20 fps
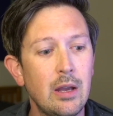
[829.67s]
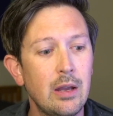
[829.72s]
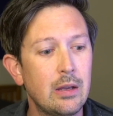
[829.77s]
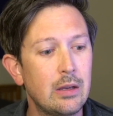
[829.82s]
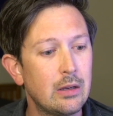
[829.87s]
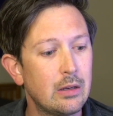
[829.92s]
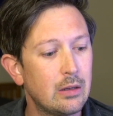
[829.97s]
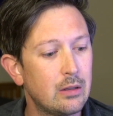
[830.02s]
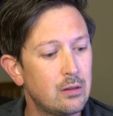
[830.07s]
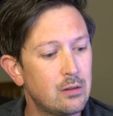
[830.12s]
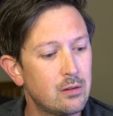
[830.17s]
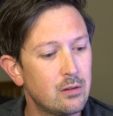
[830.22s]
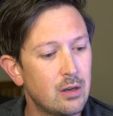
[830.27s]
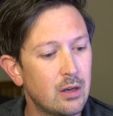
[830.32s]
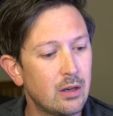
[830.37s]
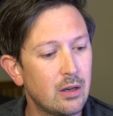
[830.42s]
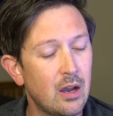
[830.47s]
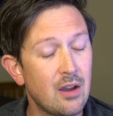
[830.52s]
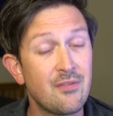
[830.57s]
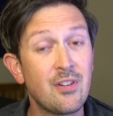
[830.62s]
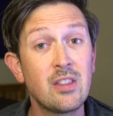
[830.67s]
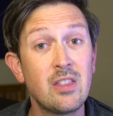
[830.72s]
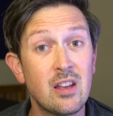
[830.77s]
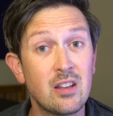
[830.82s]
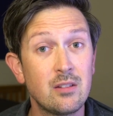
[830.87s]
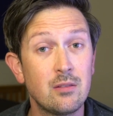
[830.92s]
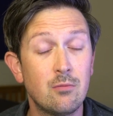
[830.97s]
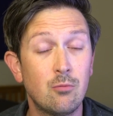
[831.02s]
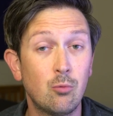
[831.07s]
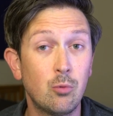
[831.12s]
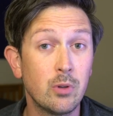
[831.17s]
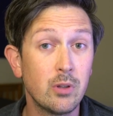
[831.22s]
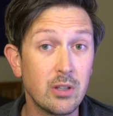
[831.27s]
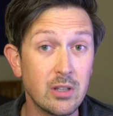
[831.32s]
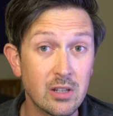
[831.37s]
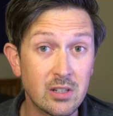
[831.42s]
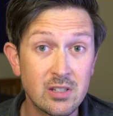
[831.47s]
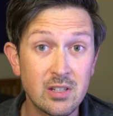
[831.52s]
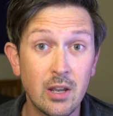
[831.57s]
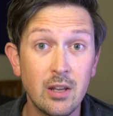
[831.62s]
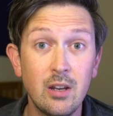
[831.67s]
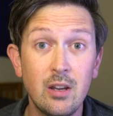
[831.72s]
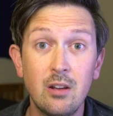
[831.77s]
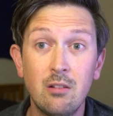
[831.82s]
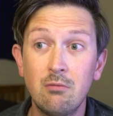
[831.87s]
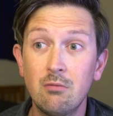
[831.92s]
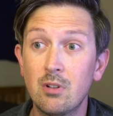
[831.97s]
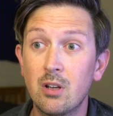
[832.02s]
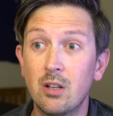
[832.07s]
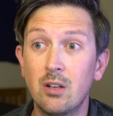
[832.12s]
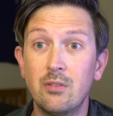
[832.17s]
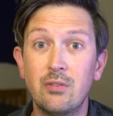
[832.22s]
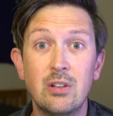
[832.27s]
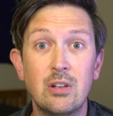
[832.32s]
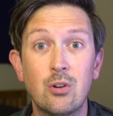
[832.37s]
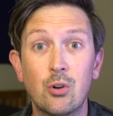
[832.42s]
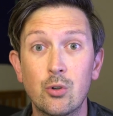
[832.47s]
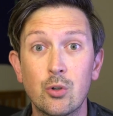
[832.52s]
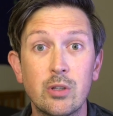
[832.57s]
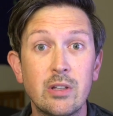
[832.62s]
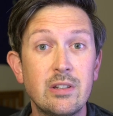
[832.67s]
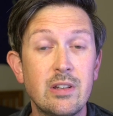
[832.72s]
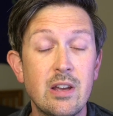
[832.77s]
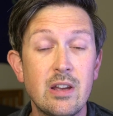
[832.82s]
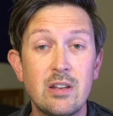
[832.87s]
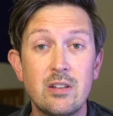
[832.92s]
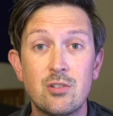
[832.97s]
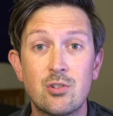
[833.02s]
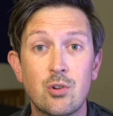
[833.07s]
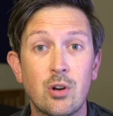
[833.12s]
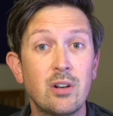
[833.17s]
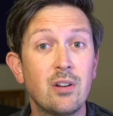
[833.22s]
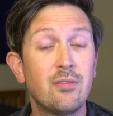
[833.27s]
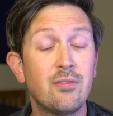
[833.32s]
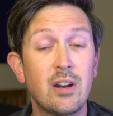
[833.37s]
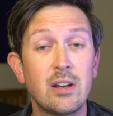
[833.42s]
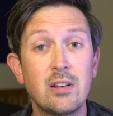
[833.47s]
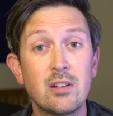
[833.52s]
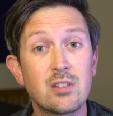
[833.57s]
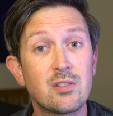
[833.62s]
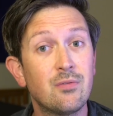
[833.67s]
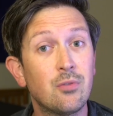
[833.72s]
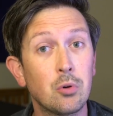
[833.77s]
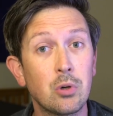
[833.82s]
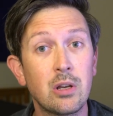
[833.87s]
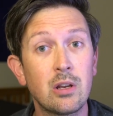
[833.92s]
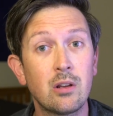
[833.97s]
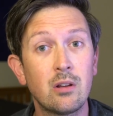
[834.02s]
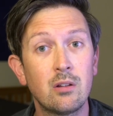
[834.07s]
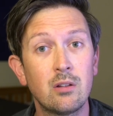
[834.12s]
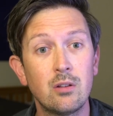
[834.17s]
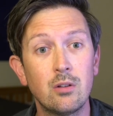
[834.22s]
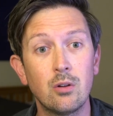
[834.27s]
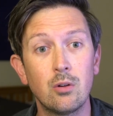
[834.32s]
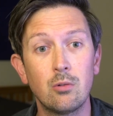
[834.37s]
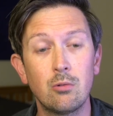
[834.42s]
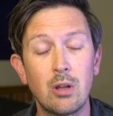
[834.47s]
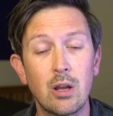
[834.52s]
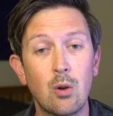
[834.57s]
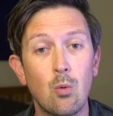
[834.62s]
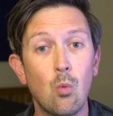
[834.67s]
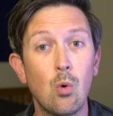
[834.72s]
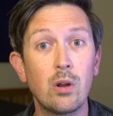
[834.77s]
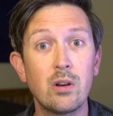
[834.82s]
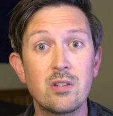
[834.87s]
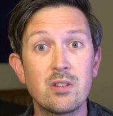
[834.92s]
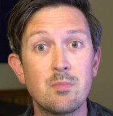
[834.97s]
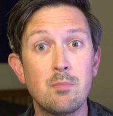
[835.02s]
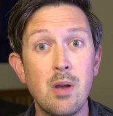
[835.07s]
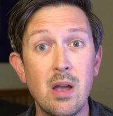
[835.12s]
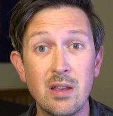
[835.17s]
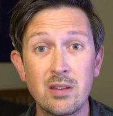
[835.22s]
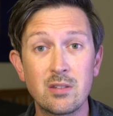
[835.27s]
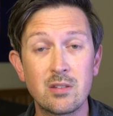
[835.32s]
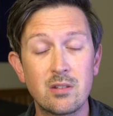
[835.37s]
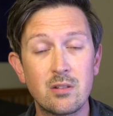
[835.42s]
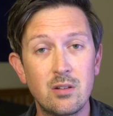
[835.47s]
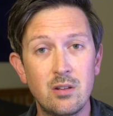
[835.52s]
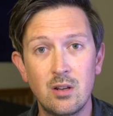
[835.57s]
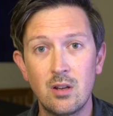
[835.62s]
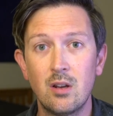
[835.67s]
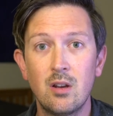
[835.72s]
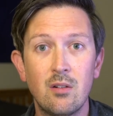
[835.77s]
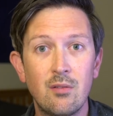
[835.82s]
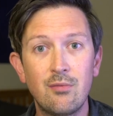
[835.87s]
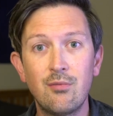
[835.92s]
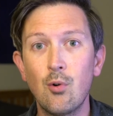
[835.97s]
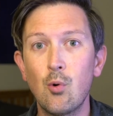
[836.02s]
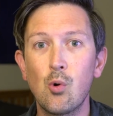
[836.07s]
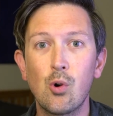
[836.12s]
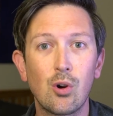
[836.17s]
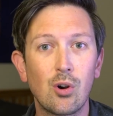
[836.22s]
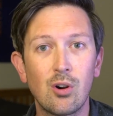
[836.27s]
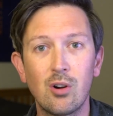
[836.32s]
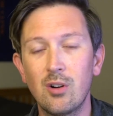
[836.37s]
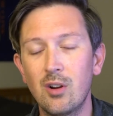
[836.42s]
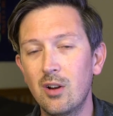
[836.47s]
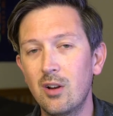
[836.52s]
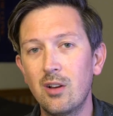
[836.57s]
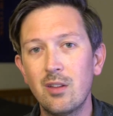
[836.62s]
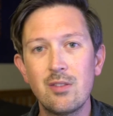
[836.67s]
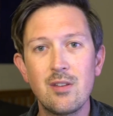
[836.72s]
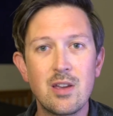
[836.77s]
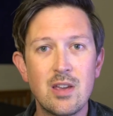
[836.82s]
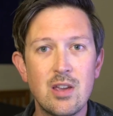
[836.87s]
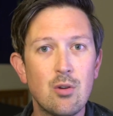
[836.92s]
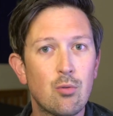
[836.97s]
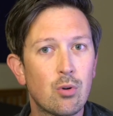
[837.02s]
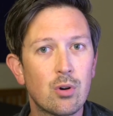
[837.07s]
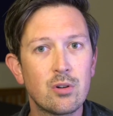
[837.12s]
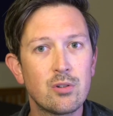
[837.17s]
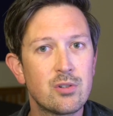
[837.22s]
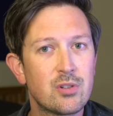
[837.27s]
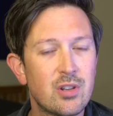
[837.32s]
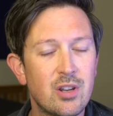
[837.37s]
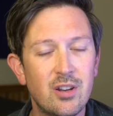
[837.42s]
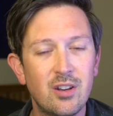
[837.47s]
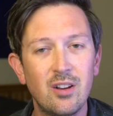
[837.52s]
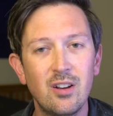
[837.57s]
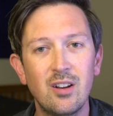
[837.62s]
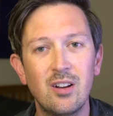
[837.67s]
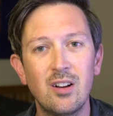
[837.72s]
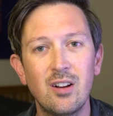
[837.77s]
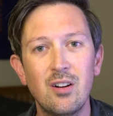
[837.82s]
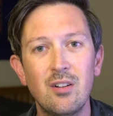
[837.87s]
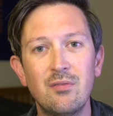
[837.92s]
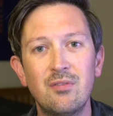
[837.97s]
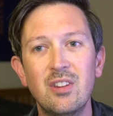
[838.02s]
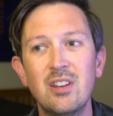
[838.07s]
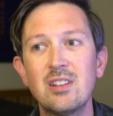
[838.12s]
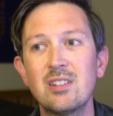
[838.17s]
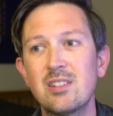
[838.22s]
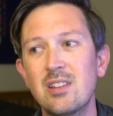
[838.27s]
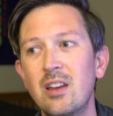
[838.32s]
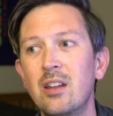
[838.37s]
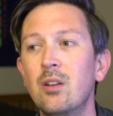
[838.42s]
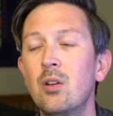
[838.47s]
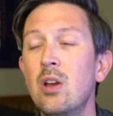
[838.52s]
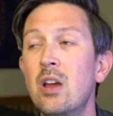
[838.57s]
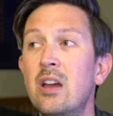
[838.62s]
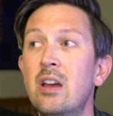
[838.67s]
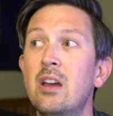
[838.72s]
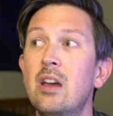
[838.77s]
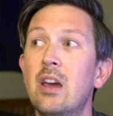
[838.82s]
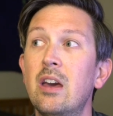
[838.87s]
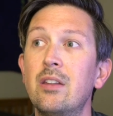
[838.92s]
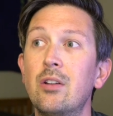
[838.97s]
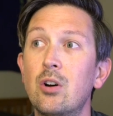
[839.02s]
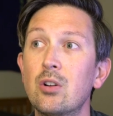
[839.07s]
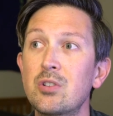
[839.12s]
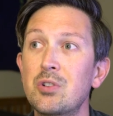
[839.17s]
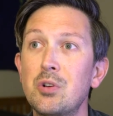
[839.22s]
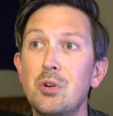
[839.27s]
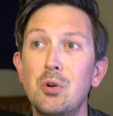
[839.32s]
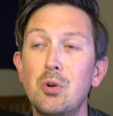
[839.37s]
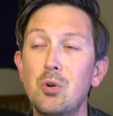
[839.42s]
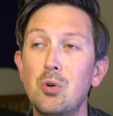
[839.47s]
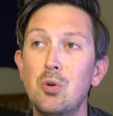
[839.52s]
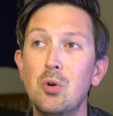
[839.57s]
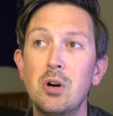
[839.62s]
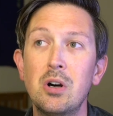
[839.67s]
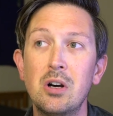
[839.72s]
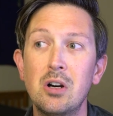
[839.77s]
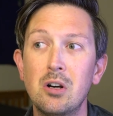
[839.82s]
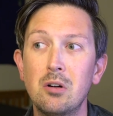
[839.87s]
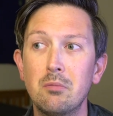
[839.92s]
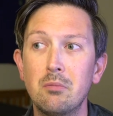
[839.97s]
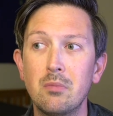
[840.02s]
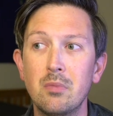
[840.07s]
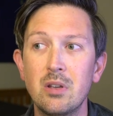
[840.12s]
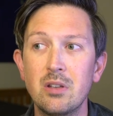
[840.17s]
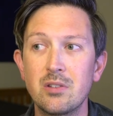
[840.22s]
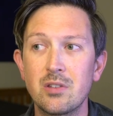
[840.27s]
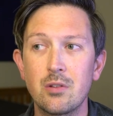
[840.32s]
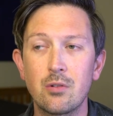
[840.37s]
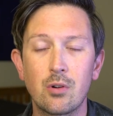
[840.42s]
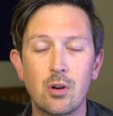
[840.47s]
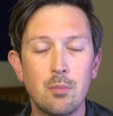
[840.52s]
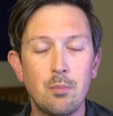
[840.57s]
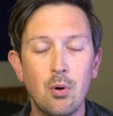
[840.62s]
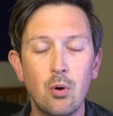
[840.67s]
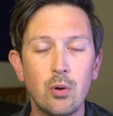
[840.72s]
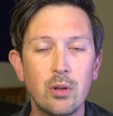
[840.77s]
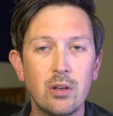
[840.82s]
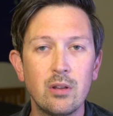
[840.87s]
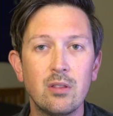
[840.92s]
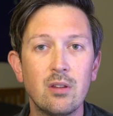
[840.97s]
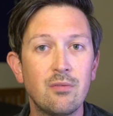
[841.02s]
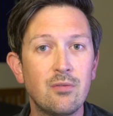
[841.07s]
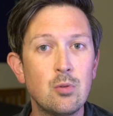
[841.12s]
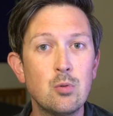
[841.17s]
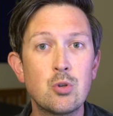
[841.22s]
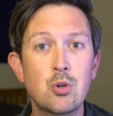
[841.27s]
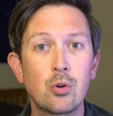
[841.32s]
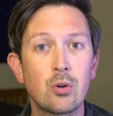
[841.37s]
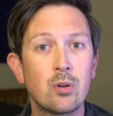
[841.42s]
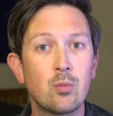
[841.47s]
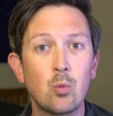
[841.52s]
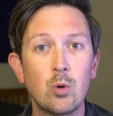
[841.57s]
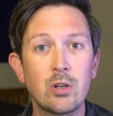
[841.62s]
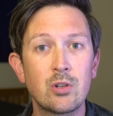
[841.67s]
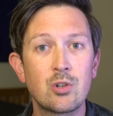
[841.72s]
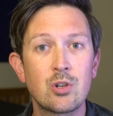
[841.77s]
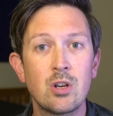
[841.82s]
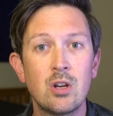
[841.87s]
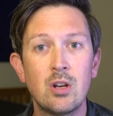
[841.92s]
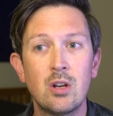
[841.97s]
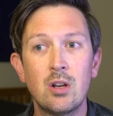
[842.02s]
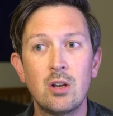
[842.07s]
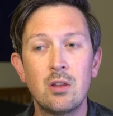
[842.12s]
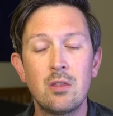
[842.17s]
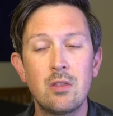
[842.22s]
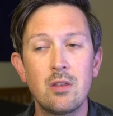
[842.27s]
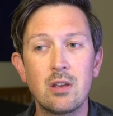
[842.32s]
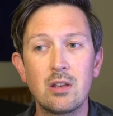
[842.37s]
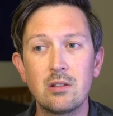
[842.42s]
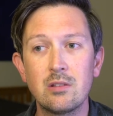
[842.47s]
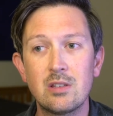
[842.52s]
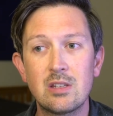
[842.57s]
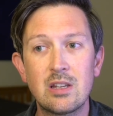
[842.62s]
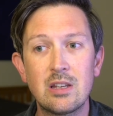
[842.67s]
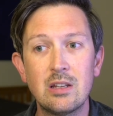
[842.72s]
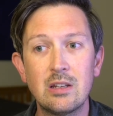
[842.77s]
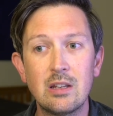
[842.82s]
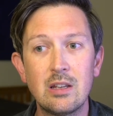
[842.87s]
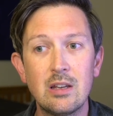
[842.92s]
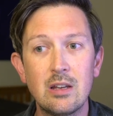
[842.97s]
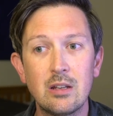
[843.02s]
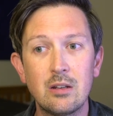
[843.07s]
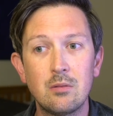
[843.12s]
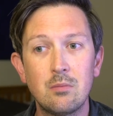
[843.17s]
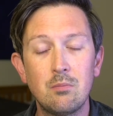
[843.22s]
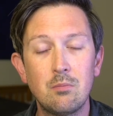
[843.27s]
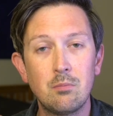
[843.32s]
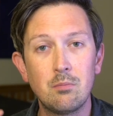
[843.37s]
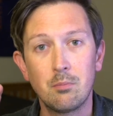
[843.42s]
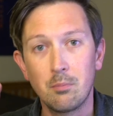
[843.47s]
And I find that really exciting, kind of in early days, trying to find its footing, you know, like what is best for the hearers of this. And also, is there a point in the future in which things can get